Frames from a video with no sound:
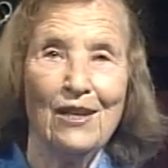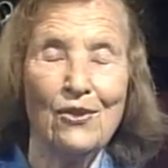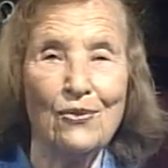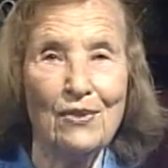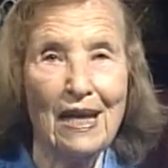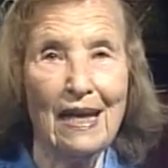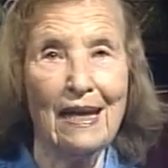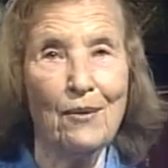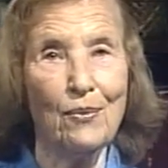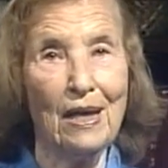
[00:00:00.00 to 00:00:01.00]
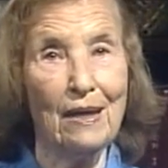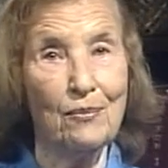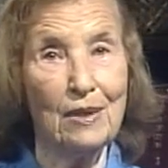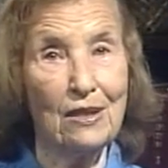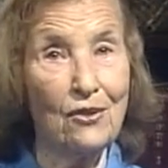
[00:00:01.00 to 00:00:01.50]
Today we
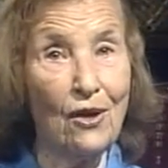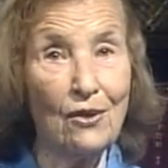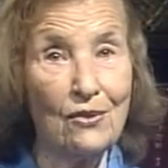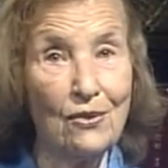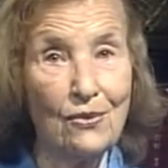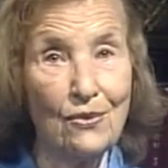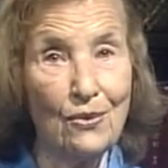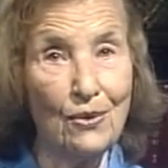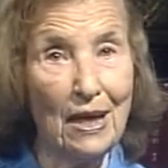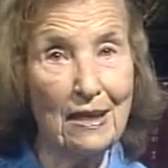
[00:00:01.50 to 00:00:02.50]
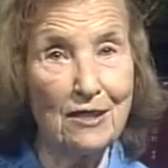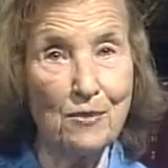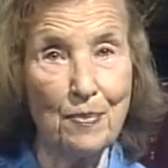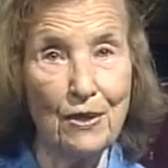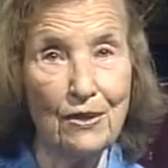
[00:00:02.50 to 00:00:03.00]
will talk to two
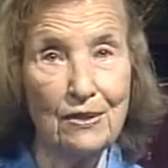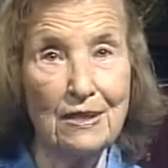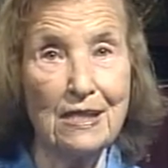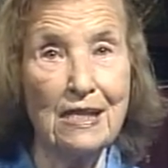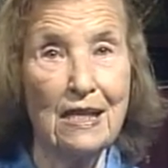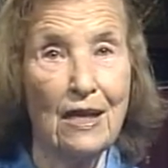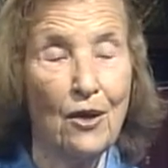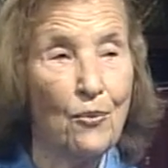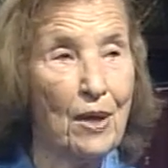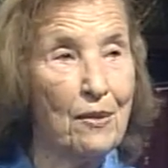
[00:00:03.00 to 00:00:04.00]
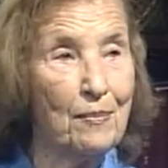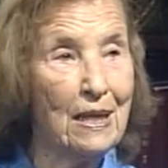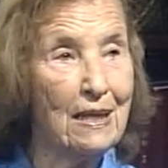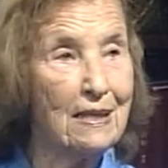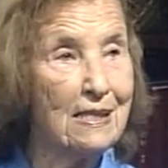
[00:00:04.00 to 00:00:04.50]
experts. With
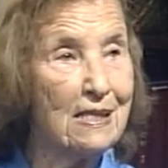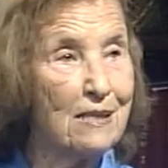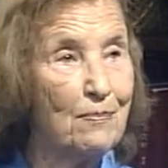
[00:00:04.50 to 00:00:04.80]
me is